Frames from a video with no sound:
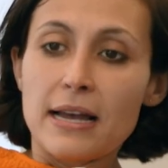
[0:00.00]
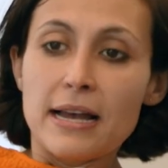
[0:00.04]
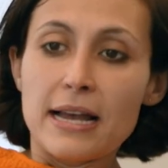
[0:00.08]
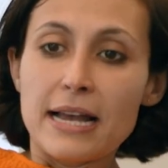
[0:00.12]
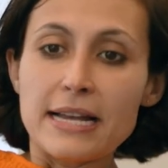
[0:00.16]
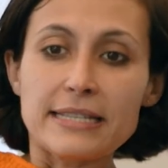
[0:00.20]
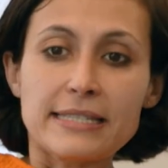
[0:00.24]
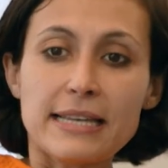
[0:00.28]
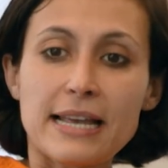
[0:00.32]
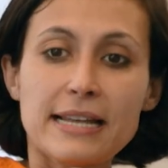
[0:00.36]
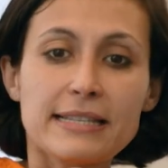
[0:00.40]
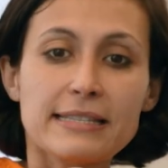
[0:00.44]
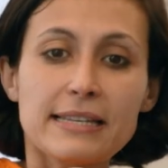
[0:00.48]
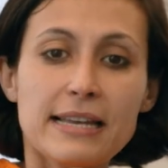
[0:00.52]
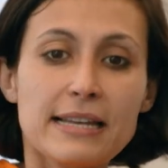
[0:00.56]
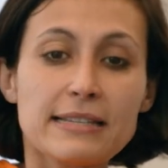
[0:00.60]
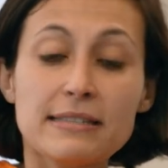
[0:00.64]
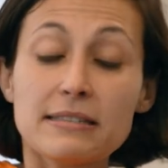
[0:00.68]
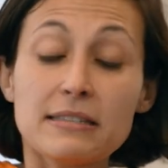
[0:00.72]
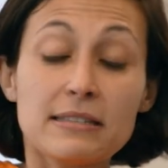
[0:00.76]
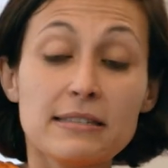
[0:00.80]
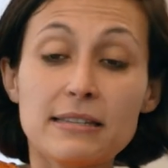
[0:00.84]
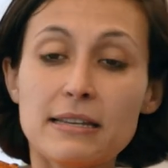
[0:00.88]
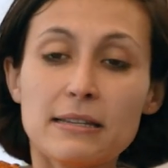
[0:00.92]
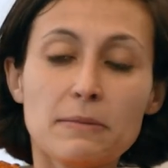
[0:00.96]

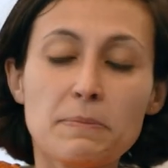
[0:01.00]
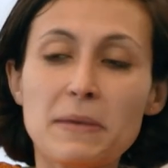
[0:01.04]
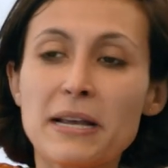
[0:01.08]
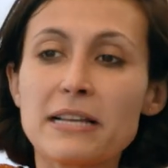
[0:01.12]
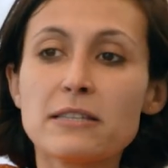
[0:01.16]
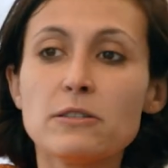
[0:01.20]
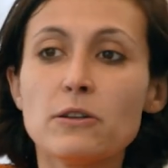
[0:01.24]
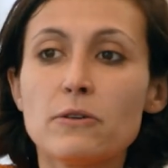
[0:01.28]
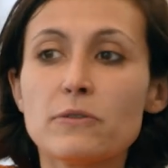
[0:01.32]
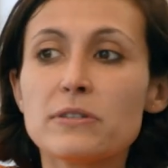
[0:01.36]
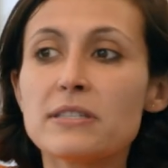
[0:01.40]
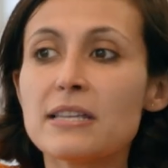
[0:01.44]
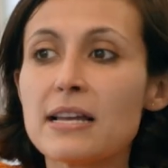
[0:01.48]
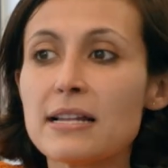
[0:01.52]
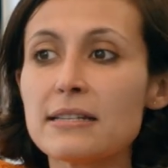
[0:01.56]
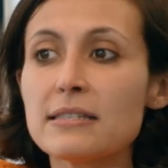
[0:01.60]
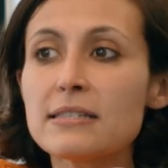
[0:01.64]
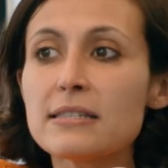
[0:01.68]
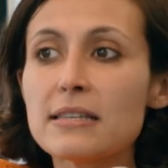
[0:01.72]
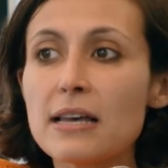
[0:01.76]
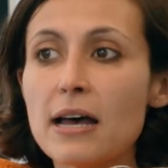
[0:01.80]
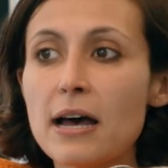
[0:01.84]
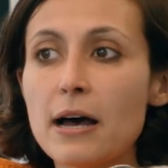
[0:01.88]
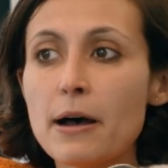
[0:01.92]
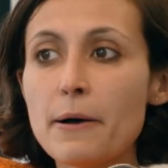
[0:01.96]
It makes no
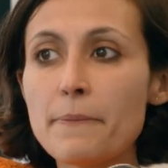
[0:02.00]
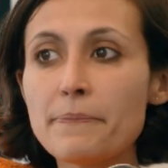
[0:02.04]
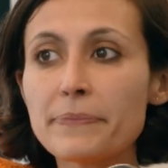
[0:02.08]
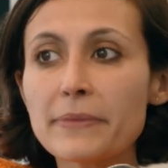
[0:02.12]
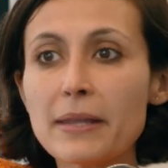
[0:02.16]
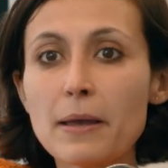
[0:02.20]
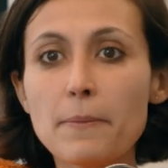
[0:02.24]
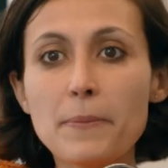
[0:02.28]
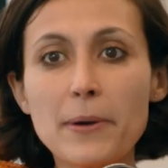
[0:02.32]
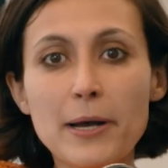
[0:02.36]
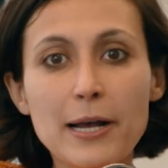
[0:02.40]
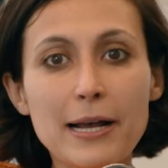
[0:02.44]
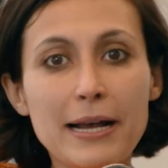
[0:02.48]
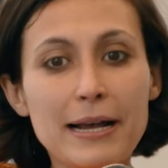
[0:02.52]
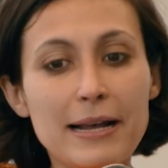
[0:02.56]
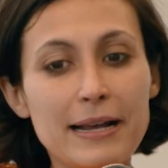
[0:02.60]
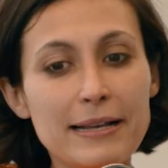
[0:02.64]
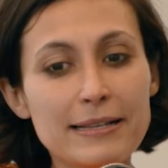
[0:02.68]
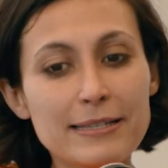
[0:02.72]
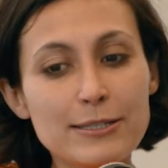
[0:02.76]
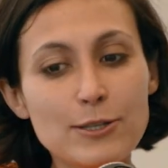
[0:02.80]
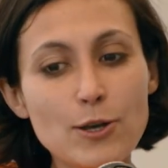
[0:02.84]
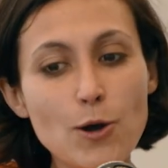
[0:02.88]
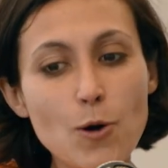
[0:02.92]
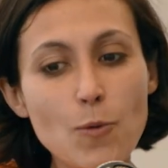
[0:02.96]
sense. But
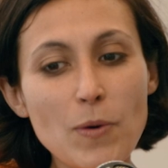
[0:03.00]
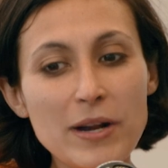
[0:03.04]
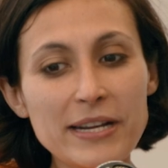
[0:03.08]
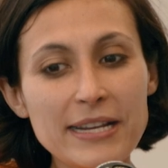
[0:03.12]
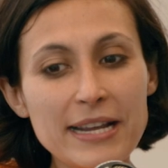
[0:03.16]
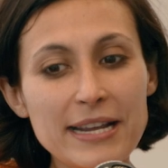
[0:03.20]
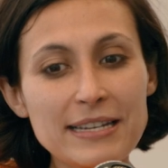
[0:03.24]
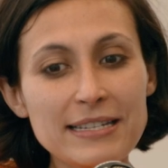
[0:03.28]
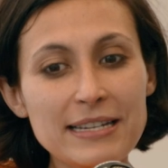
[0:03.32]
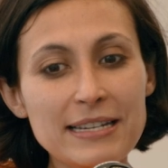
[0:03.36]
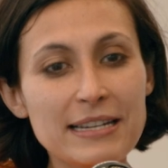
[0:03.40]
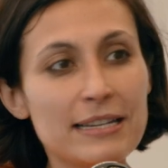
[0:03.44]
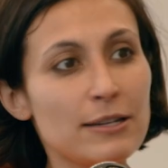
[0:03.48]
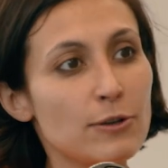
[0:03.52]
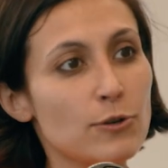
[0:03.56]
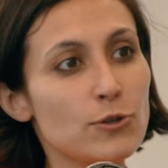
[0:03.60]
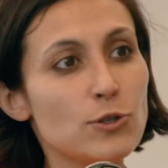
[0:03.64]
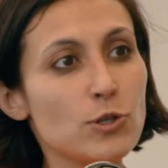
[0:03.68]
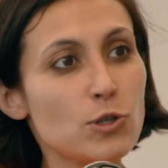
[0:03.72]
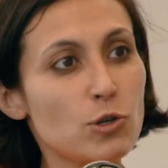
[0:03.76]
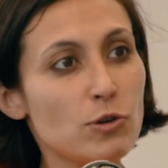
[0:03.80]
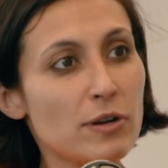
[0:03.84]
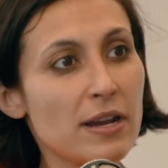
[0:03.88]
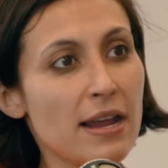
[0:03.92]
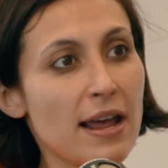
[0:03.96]
so what they did in
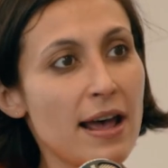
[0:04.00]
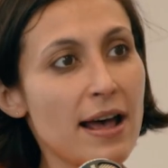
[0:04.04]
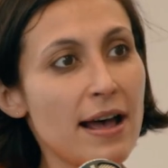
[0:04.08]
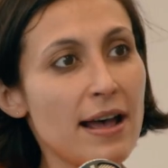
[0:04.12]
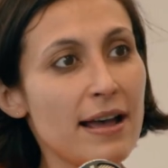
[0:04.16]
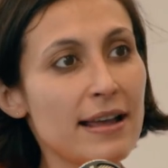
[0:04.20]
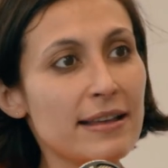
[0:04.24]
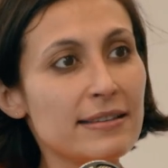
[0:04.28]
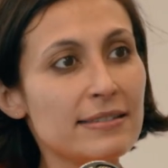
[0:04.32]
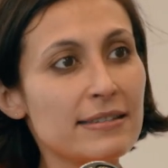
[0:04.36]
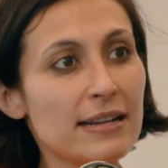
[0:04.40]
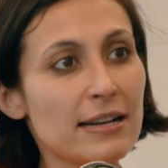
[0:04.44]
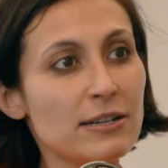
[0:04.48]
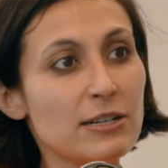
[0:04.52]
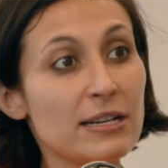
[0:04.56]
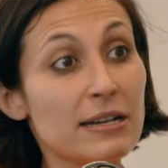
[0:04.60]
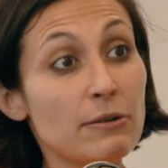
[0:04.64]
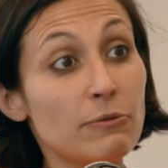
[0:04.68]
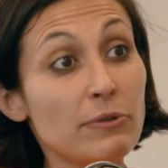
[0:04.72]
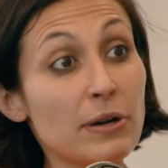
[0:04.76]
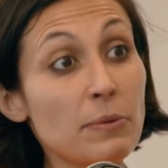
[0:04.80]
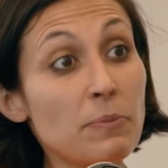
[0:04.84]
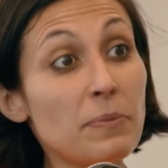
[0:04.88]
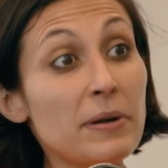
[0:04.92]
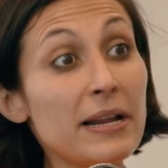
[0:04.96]
Austria is that they
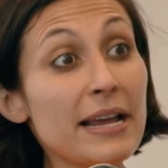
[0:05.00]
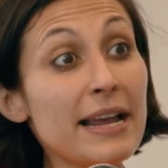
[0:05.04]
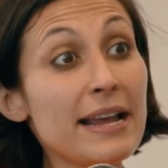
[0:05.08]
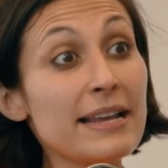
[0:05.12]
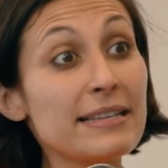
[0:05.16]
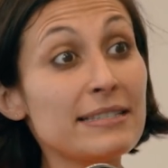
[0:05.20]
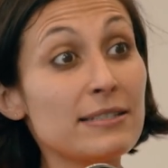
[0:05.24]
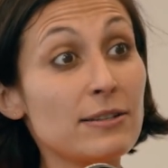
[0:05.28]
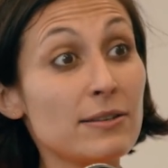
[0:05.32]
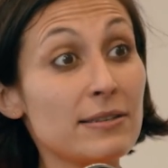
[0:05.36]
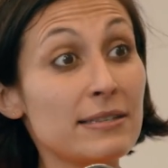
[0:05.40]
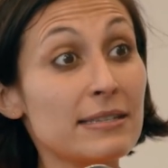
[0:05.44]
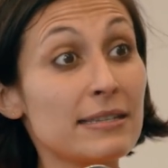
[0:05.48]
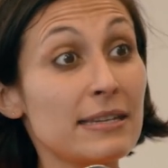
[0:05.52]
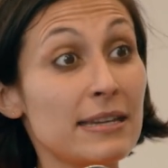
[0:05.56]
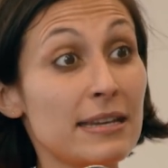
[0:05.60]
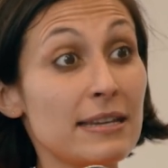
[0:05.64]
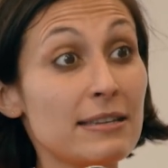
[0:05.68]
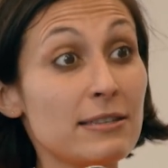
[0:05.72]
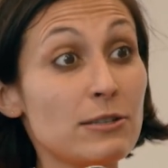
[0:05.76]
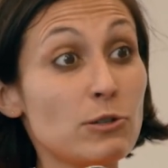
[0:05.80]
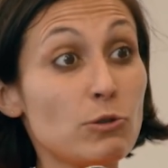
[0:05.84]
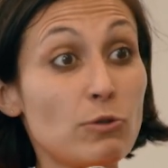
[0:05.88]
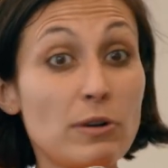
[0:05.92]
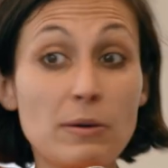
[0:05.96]
replaced the ski
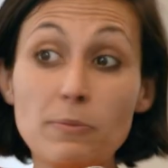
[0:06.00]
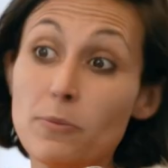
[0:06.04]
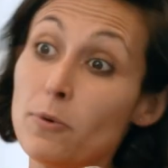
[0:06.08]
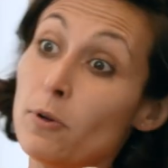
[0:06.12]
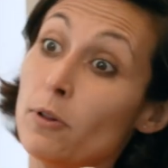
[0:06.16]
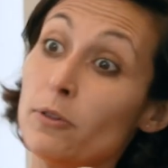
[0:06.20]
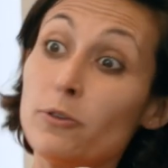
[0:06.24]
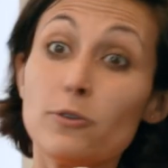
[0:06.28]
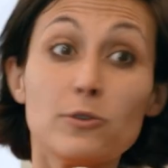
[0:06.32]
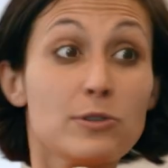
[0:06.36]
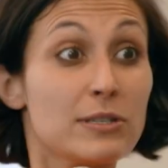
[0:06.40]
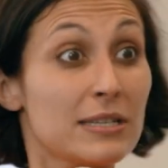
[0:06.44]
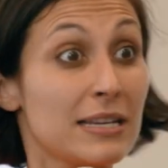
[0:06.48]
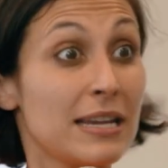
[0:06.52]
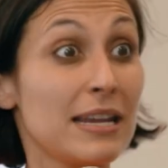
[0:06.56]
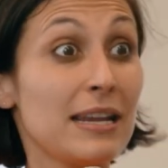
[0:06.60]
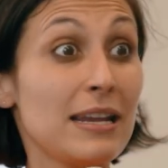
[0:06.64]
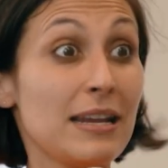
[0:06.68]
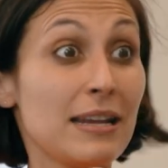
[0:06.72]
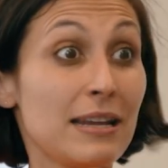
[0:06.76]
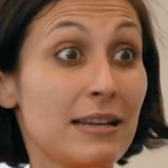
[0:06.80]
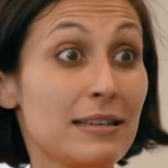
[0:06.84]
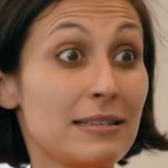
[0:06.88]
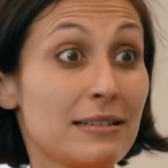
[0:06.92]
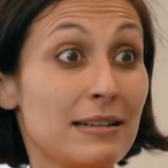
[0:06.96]
strip, although
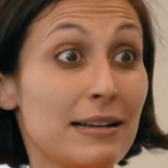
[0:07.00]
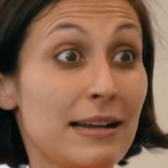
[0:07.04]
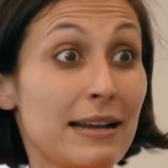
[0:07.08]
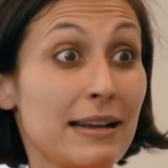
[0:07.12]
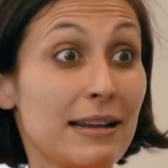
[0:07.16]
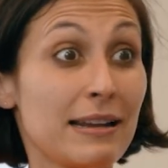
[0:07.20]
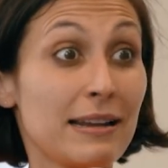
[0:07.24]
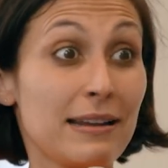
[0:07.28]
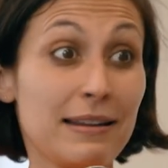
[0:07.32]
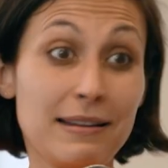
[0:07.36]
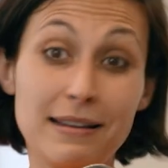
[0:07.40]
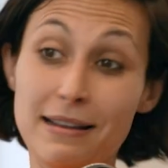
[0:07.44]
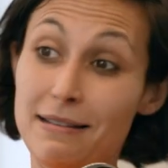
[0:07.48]
ski is part